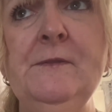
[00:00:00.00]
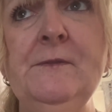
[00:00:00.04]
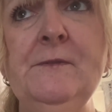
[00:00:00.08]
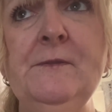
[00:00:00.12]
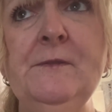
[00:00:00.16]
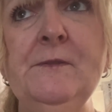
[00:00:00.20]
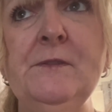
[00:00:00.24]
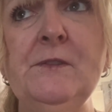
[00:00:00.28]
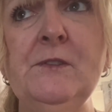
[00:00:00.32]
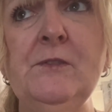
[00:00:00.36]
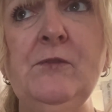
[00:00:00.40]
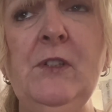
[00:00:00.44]

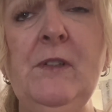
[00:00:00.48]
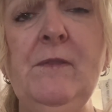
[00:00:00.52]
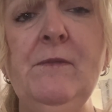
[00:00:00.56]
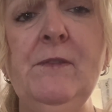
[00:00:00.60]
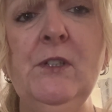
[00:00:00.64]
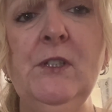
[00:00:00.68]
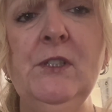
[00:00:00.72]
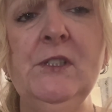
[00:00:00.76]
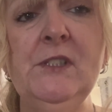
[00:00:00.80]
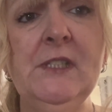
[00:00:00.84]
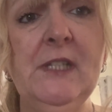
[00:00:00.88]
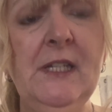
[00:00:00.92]
three,
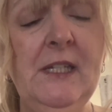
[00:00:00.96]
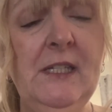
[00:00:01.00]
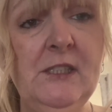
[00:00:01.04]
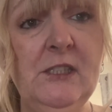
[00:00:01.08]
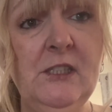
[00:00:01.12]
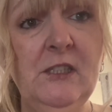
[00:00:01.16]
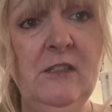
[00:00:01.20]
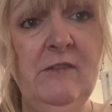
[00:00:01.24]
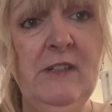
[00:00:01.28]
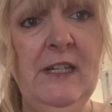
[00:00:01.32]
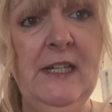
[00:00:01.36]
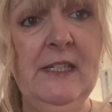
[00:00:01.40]
four days
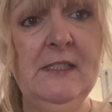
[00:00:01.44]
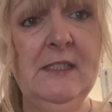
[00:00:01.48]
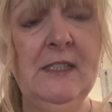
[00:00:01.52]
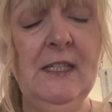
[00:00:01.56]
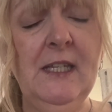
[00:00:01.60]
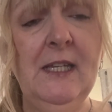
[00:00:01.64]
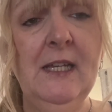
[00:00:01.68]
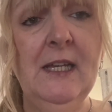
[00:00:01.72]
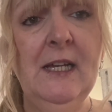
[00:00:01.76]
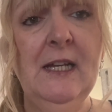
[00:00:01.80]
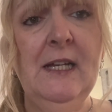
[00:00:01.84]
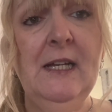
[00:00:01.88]

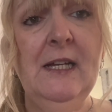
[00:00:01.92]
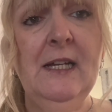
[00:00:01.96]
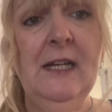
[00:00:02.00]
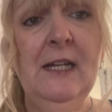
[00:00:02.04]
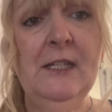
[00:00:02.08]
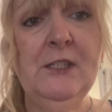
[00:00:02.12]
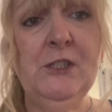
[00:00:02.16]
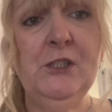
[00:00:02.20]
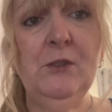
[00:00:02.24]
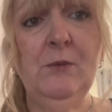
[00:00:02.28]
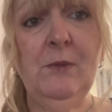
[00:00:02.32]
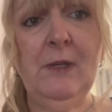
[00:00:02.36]
already.
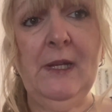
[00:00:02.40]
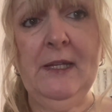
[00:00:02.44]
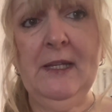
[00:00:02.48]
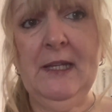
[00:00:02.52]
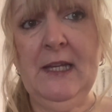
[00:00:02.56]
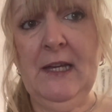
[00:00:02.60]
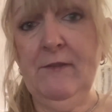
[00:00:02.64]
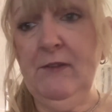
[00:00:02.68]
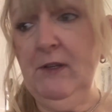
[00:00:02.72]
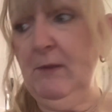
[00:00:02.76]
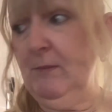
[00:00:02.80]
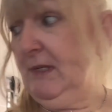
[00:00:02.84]
I do like
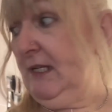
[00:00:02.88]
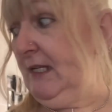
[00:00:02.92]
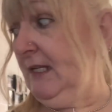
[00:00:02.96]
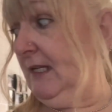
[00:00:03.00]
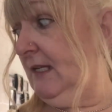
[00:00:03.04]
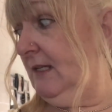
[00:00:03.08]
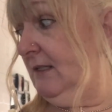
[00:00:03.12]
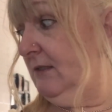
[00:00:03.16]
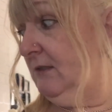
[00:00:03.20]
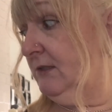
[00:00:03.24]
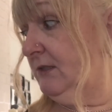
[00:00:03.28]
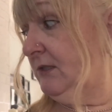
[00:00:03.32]
having my
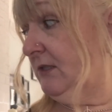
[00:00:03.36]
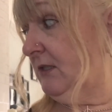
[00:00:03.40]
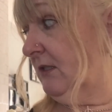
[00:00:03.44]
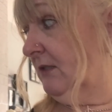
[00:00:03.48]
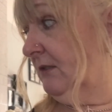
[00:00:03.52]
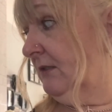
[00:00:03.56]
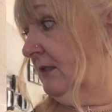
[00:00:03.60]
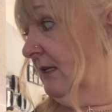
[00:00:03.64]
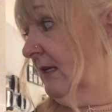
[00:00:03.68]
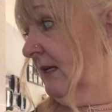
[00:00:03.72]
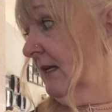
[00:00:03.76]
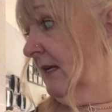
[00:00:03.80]
nails
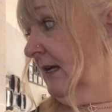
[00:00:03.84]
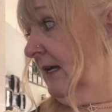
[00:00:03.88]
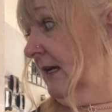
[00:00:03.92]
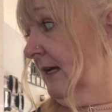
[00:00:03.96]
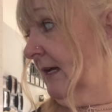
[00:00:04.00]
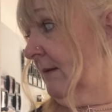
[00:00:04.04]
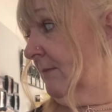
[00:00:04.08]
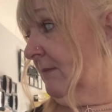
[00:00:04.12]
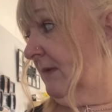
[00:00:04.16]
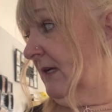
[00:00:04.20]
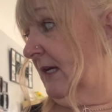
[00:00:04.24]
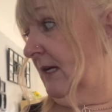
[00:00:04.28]
on.
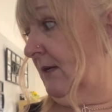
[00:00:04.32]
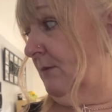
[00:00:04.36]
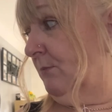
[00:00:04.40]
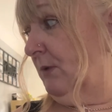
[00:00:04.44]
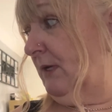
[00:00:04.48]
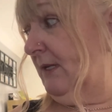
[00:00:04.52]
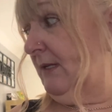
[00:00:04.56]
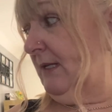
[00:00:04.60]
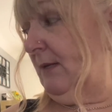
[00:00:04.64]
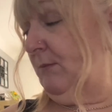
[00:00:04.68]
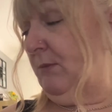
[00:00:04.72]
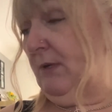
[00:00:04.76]
Um, I,
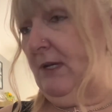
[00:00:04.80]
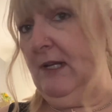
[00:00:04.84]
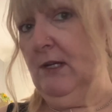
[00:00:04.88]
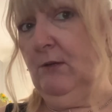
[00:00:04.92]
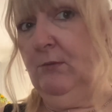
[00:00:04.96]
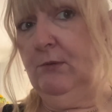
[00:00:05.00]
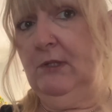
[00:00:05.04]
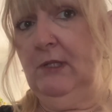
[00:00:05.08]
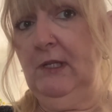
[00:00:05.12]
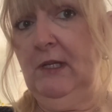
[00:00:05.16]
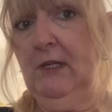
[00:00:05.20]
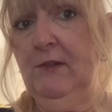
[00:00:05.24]
when I went
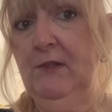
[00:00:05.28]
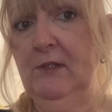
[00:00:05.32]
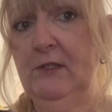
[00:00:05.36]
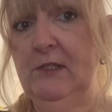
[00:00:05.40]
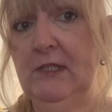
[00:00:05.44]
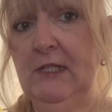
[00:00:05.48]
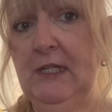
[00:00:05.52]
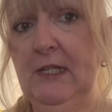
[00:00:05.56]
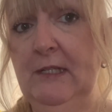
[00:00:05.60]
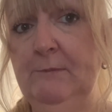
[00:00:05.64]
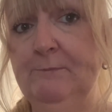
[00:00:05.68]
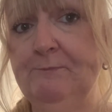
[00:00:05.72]
out the other
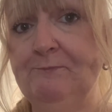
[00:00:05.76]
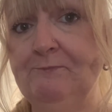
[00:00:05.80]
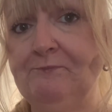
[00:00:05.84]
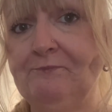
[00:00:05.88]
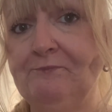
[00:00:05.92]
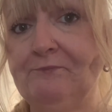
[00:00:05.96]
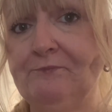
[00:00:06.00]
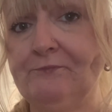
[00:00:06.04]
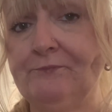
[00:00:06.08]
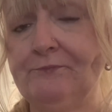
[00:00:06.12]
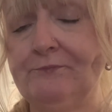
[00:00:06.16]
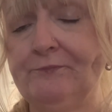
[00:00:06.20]
day,
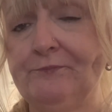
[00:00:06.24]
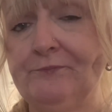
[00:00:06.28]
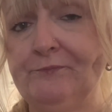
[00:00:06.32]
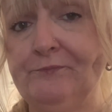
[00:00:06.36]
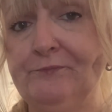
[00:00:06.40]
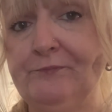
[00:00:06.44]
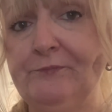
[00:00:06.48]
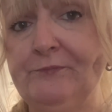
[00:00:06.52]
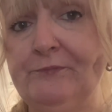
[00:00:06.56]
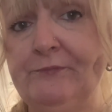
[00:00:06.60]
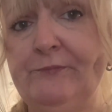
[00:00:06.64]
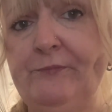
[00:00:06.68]

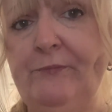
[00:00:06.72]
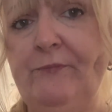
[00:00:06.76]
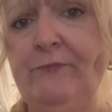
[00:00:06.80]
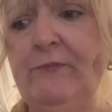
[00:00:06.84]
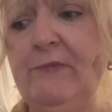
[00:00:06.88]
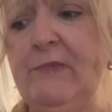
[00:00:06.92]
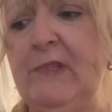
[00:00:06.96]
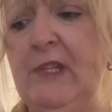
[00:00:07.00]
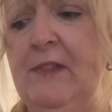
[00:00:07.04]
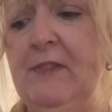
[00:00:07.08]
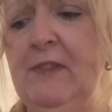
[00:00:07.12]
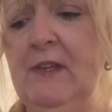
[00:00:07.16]

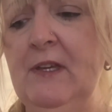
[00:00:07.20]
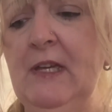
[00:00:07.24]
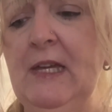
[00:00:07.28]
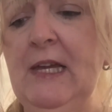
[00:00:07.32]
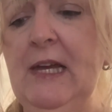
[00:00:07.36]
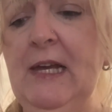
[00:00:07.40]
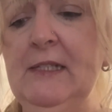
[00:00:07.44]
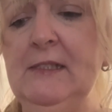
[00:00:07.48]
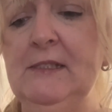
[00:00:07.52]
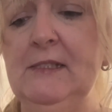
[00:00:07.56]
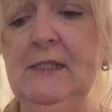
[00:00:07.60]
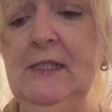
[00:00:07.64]
the
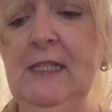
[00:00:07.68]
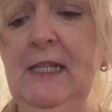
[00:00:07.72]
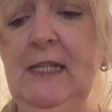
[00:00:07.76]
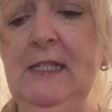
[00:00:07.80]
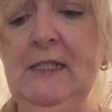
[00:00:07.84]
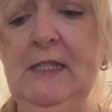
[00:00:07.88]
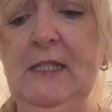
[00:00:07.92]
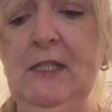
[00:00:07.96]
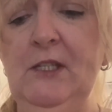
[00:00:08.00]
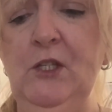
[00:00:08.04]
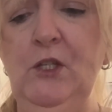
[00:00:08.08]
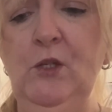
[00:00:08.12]
cats
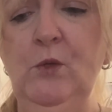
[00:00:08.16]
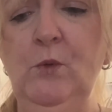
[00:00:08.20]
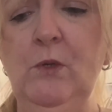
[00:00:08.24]
needed new